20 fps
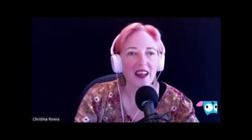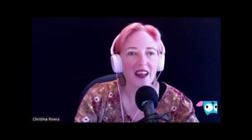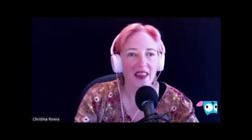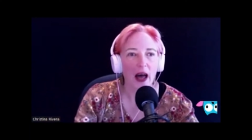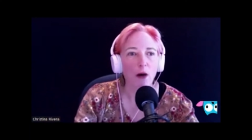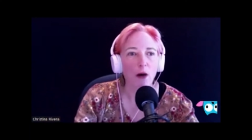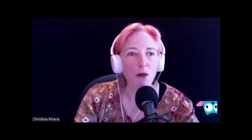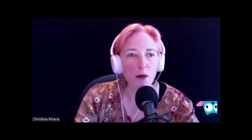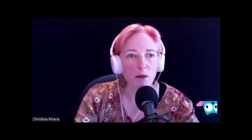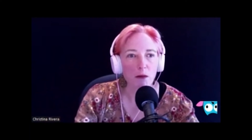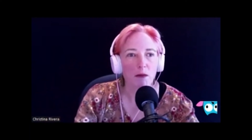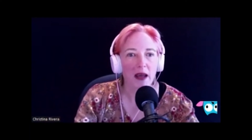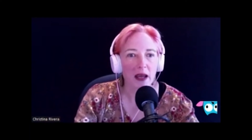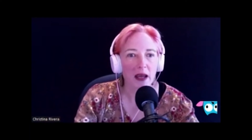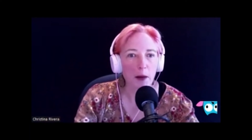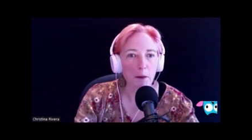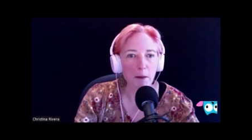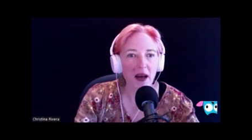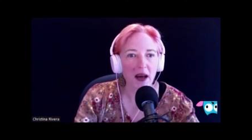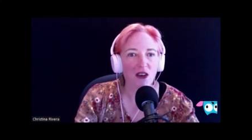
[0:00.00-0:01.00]
That would make
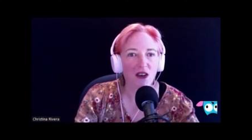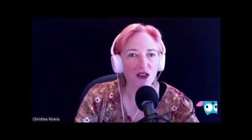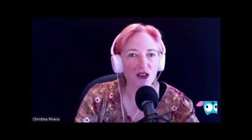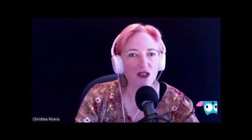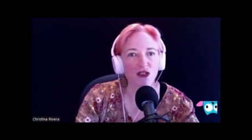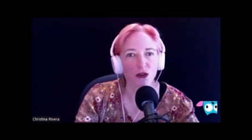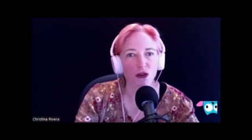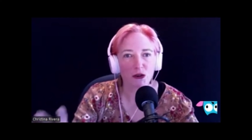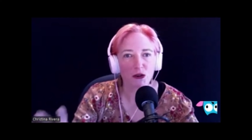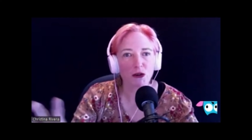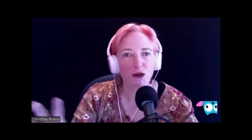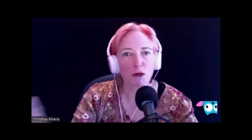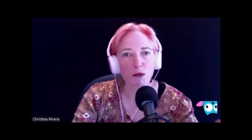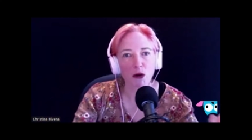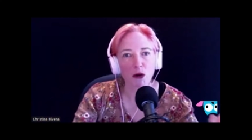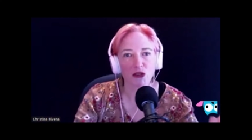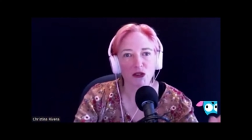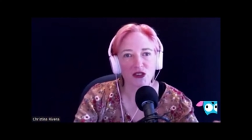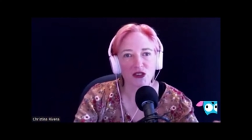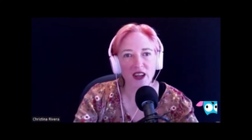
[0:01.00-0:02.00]
it better because you're hearing
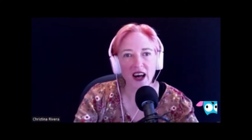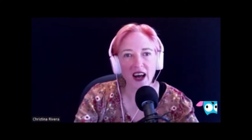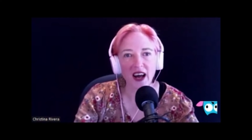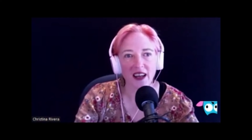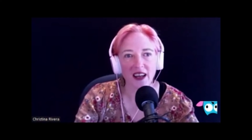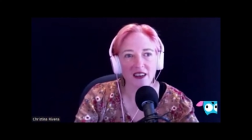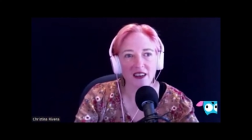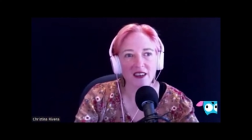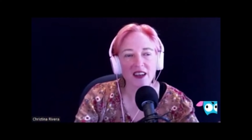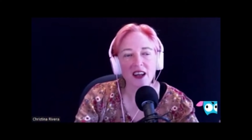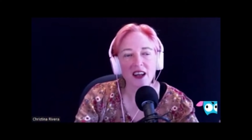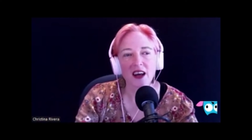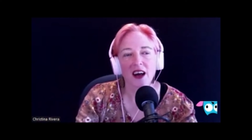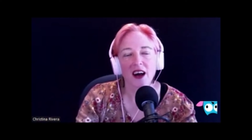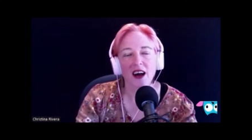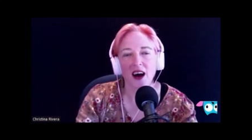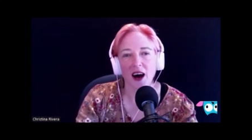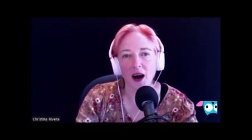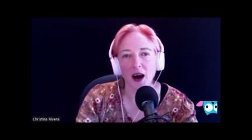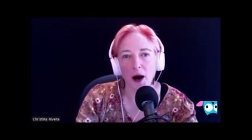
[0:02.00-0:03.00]
both sides.
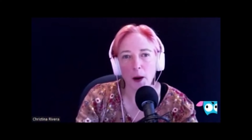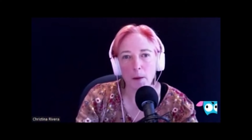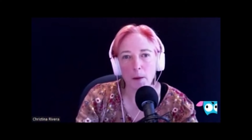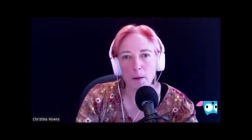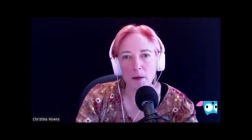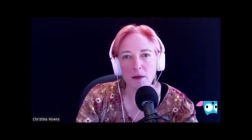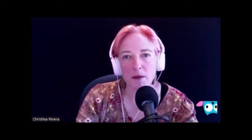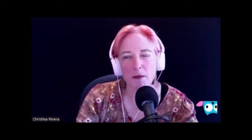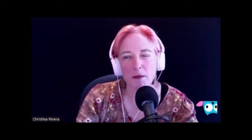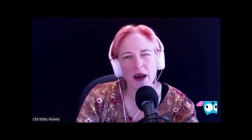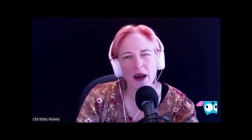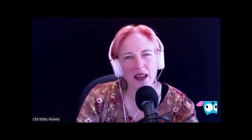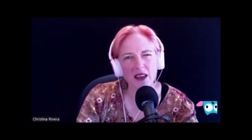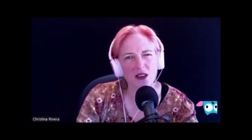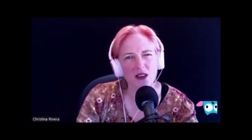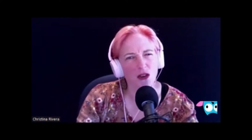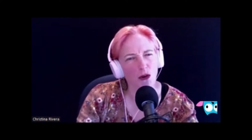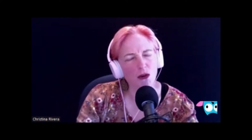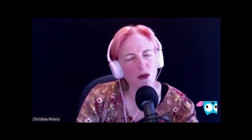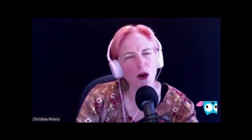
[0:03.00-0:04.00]
Um, but
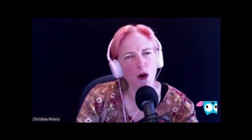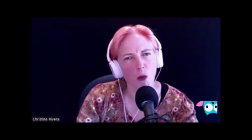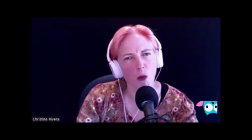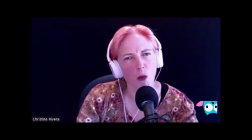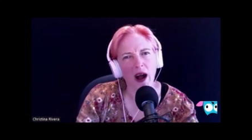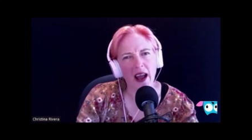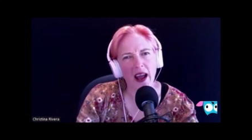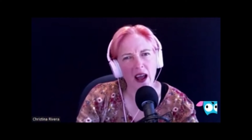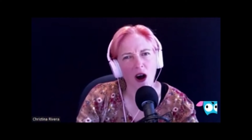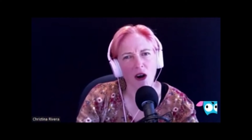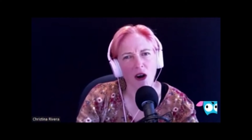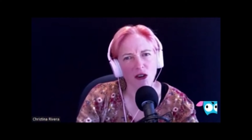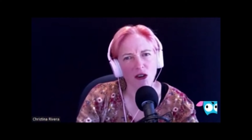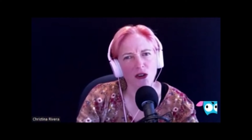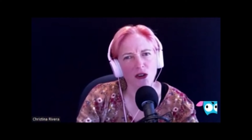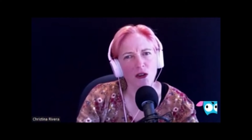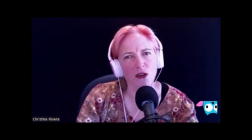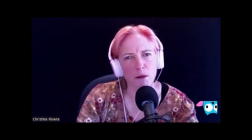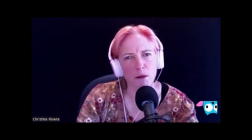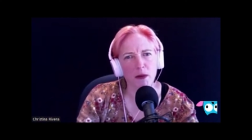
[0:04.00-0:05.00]
do you know why
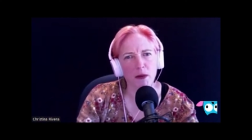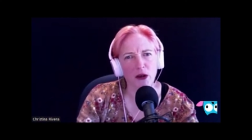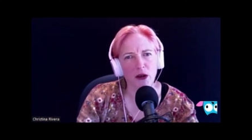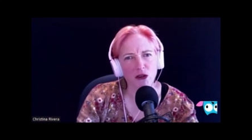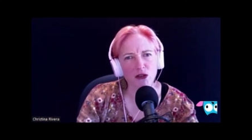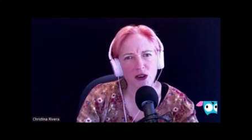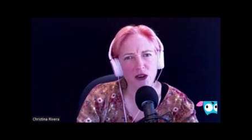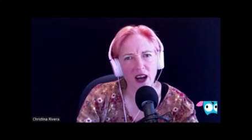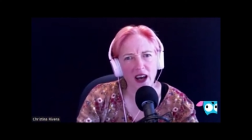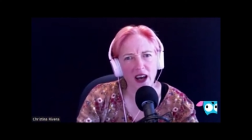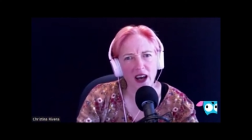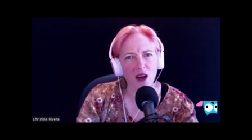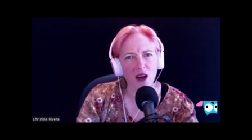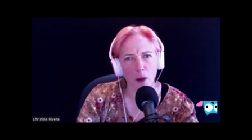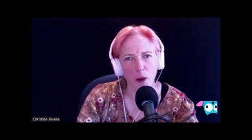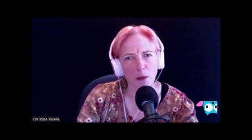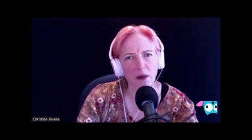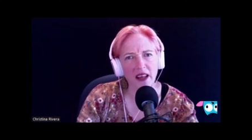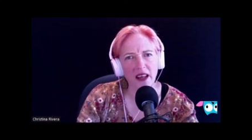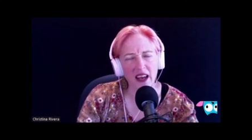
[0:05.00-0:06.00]
also the bills are kind of
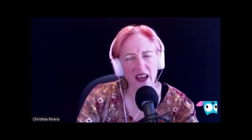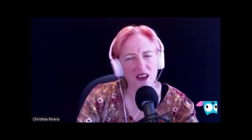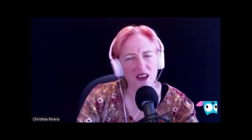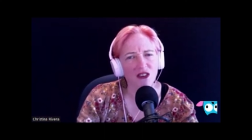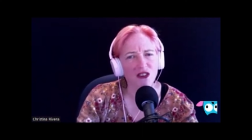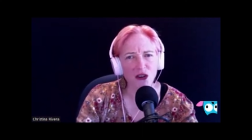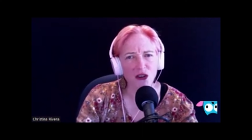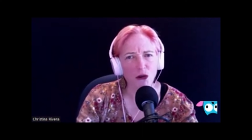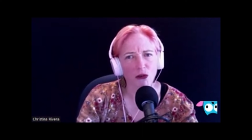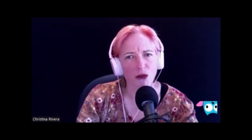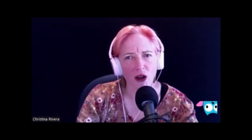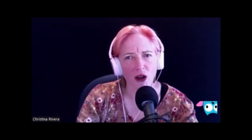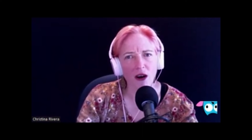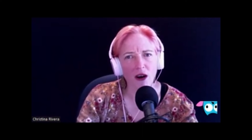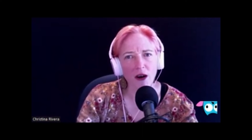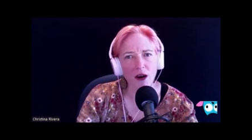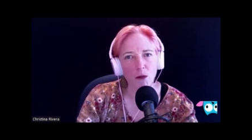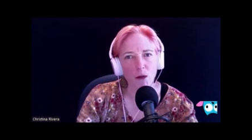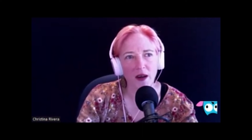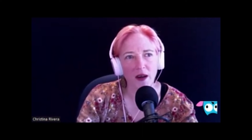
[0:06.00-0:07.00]
complicated and so
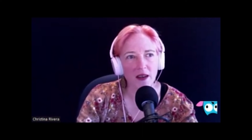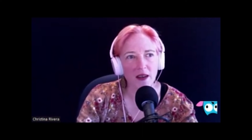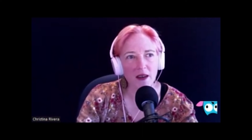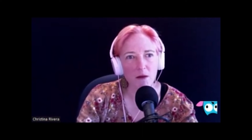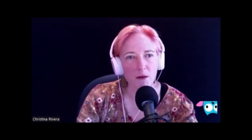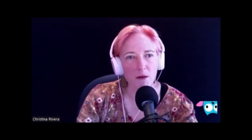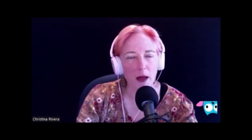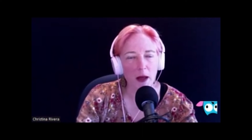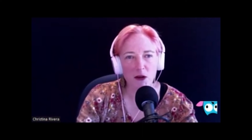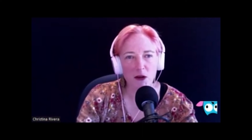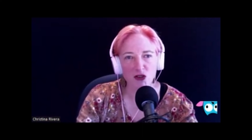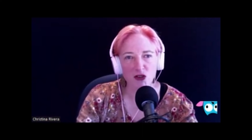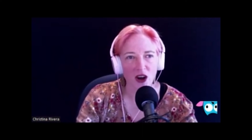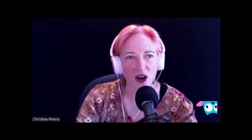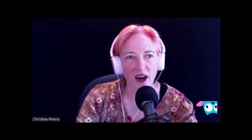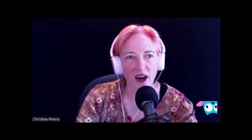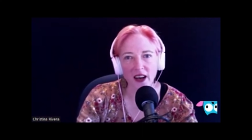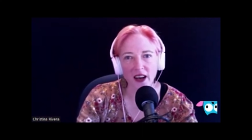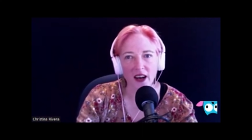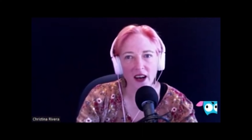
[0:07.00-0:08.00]
long when maybe you're
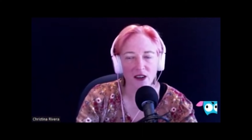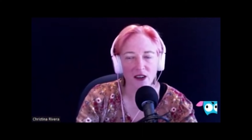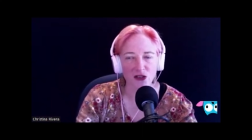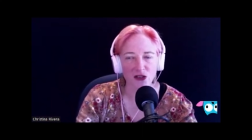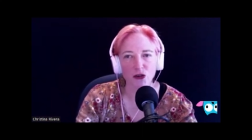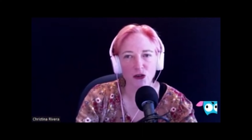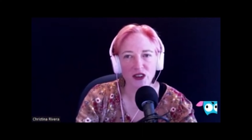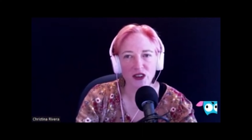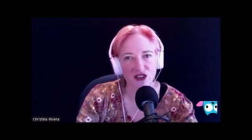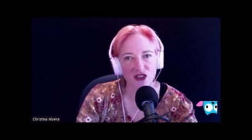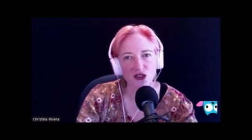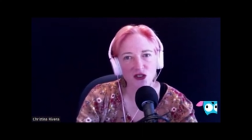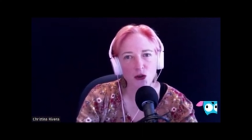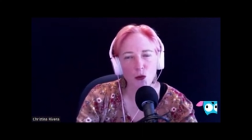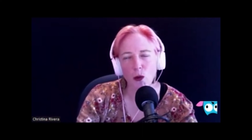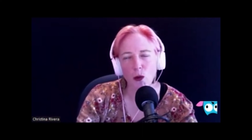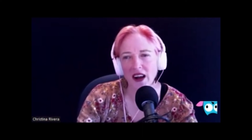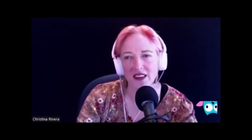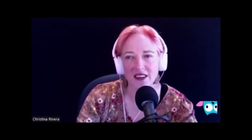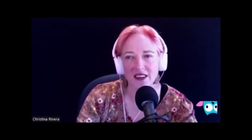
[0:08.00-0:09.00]
talking on a certain issue?
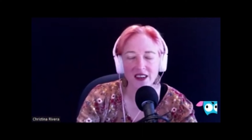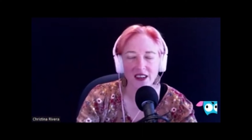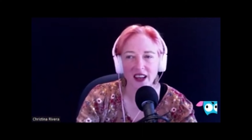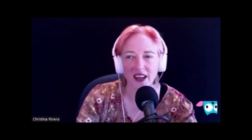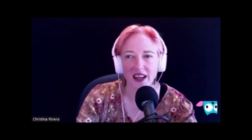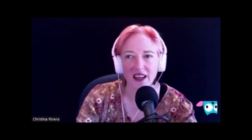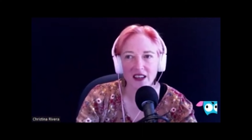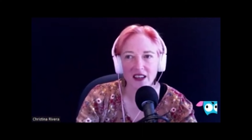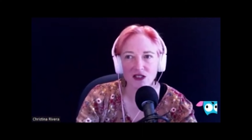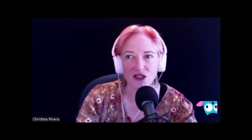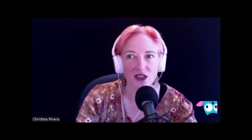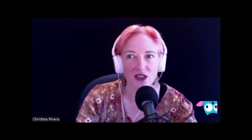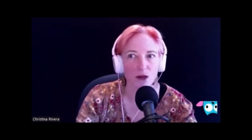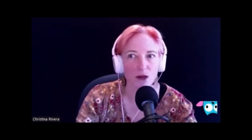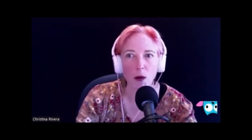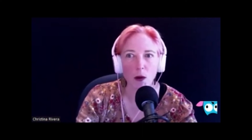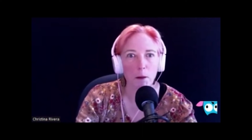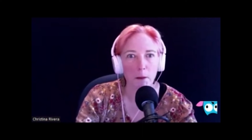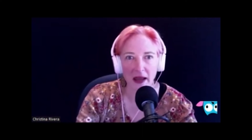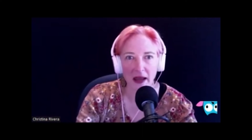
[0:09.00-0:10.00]
Why isn't it like
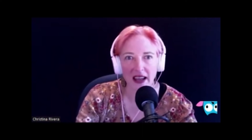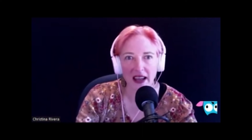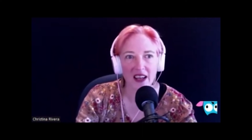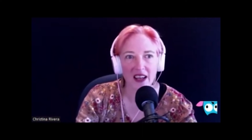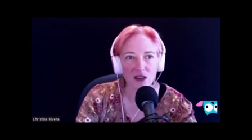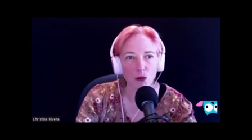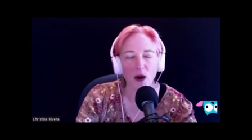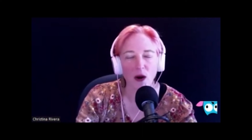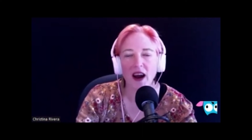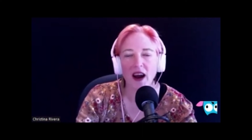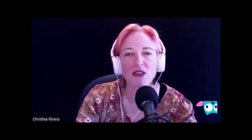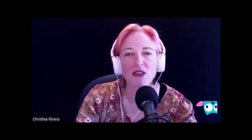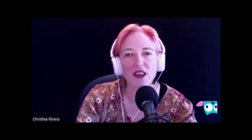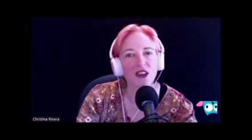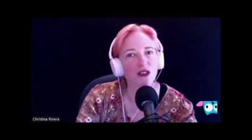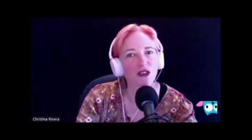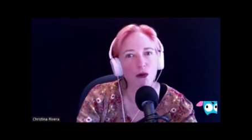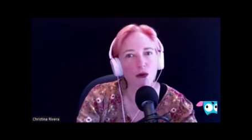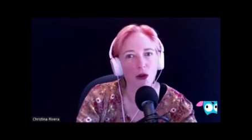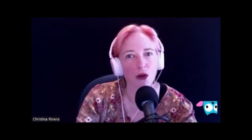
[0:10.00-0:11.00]
just one page? Why are they
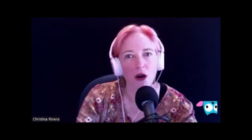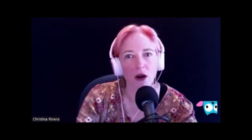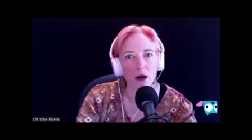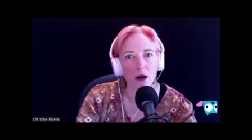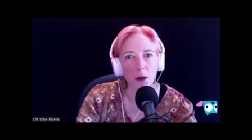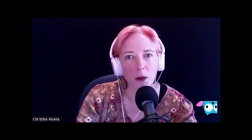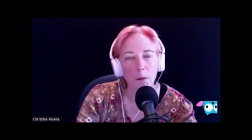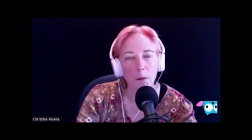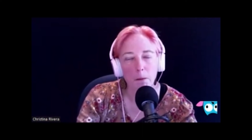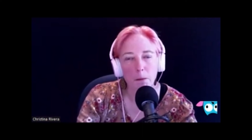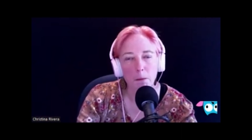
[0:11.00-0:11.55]
so long?